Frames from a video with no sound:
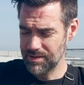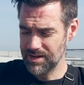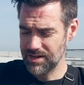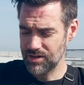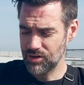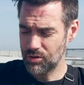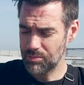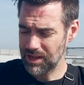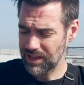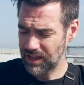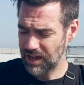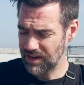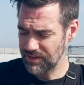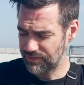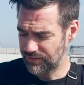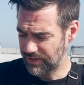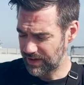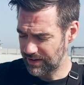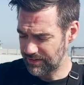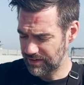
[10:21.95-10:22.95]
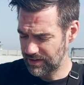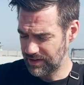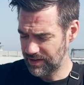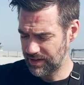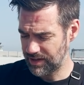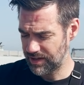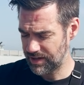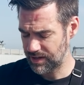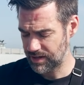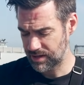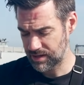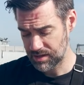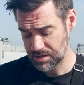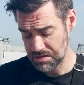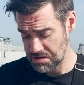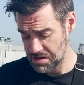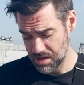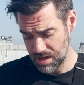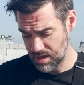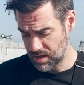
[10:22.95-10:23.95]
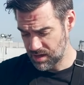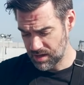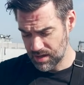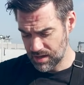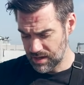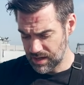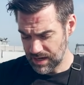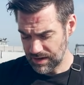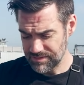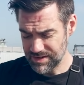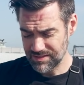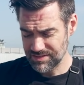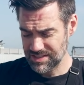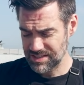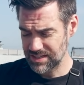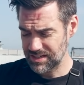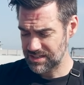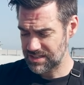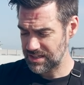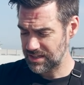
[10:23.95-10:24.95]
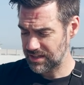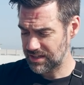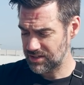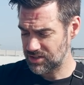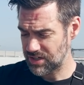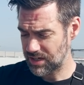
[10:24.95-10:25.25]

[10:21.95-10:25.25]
mean, in all my life, I've never seen a silica